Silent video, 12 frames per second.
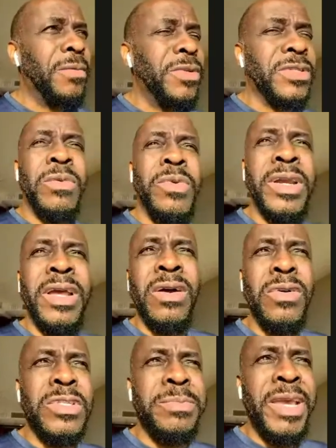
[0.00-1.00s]
Someone
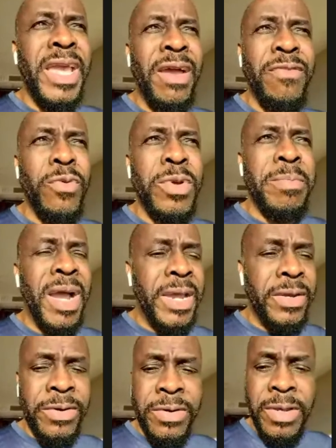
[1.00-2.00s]
else may have a
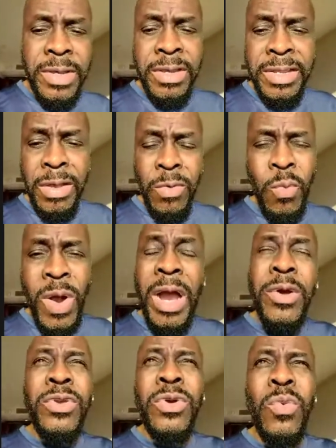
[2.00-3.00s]
reminder that
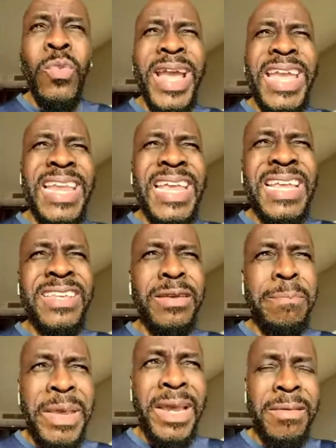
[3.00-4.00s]
while you're waiting
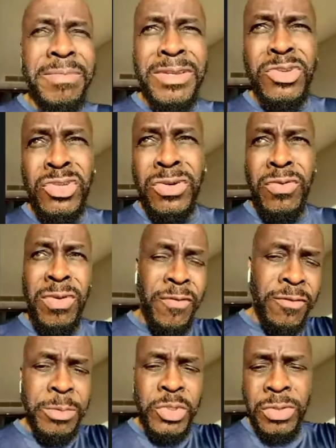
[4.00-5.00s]
to pick up the children
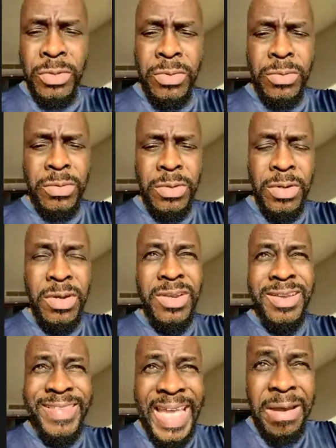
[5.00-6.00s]
from school,
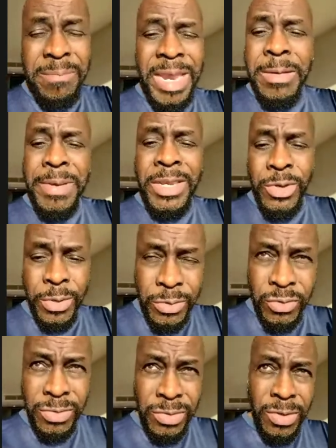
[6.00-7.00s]
that may be
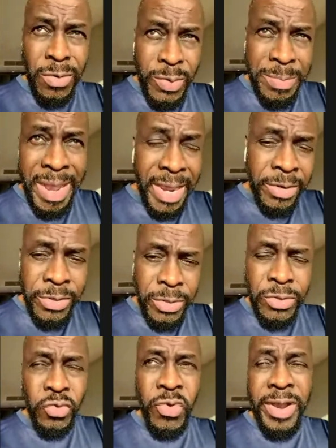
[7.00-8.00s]
your reminder,
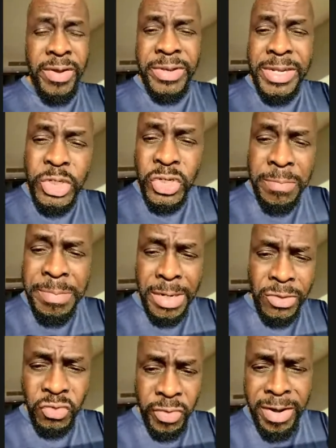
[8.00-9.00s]
your trigger. There should be
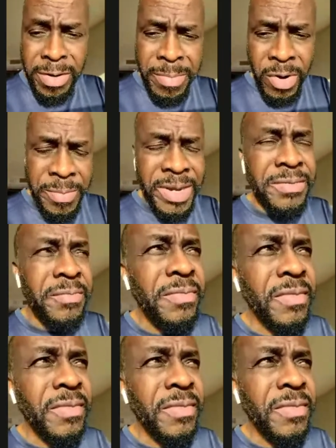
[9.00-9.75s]
a trigger moment